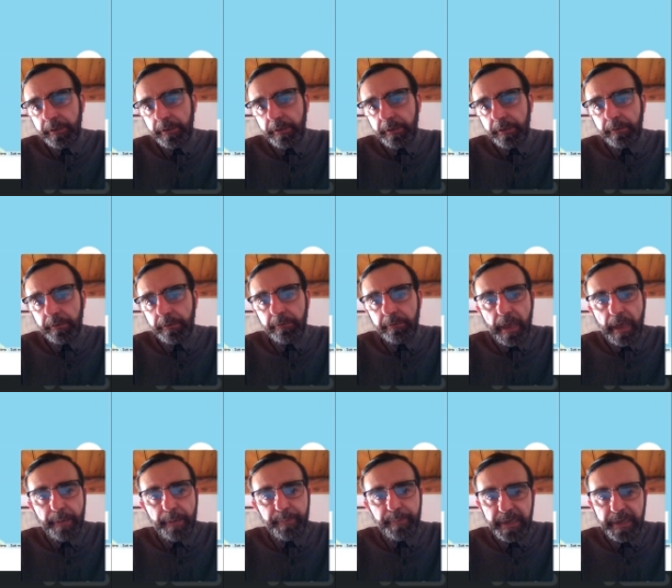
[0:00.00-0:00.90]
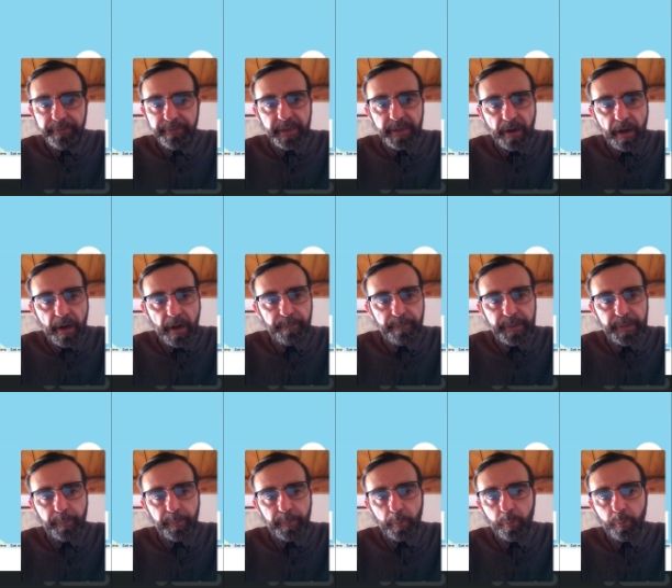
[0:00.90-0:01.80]
I believe there are
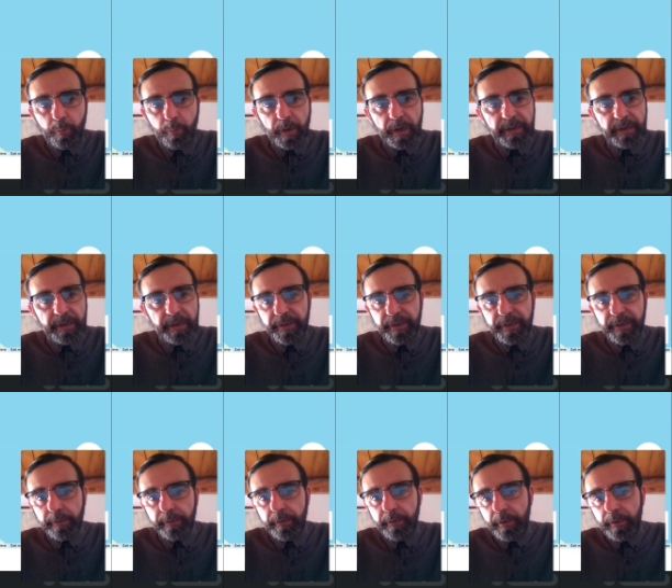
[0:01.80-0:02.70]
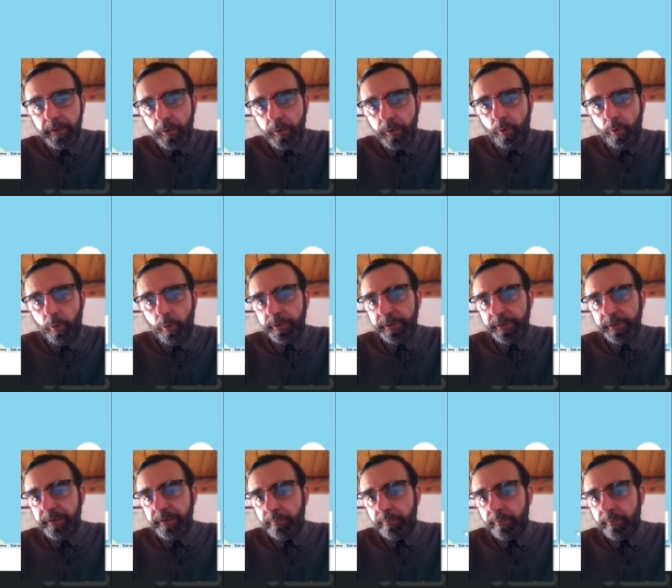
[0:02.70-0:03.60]
people who are living all the
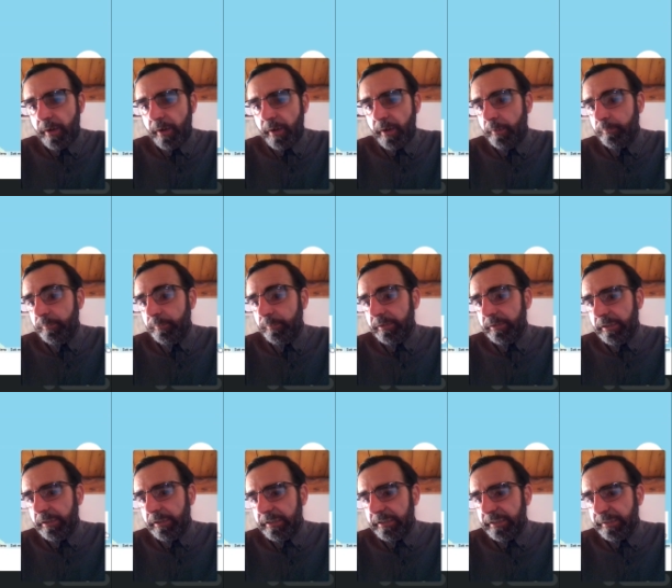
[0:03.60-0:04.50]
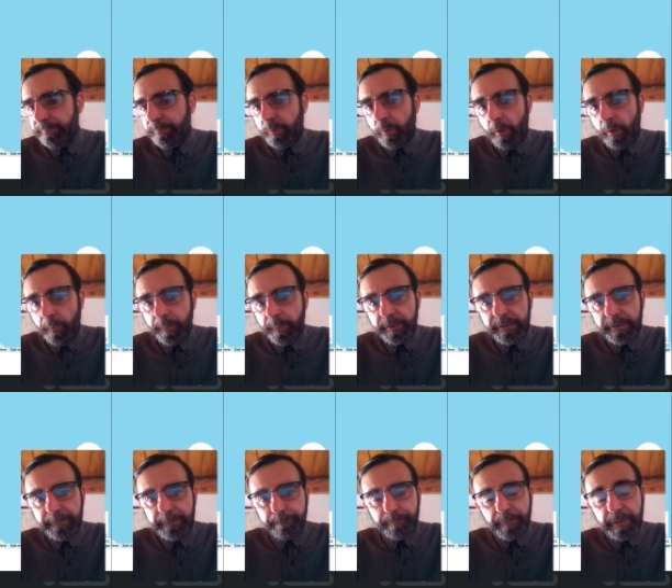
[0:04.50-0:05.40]
year around in this
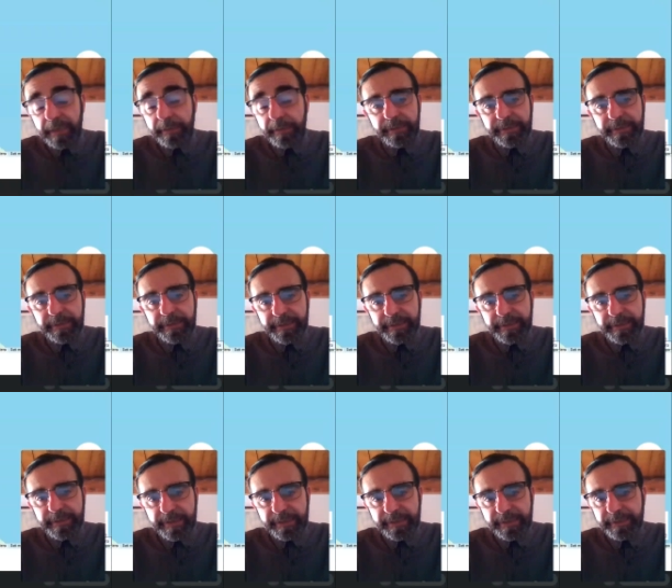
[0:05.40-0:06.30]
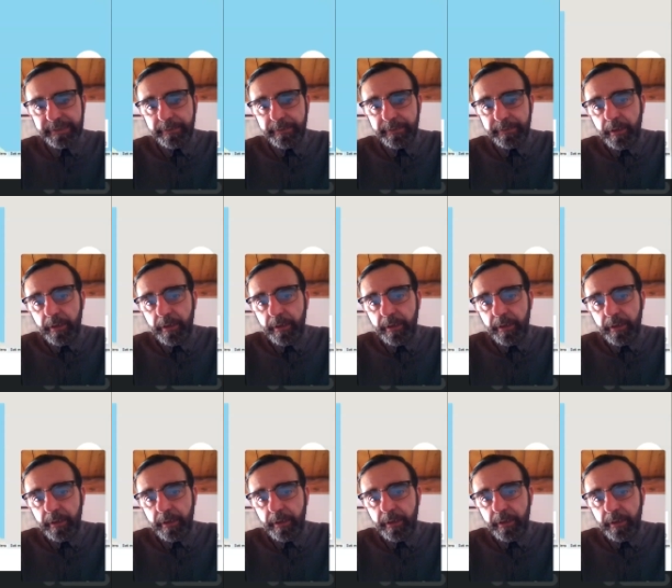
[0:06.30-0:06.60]
property, in these areas.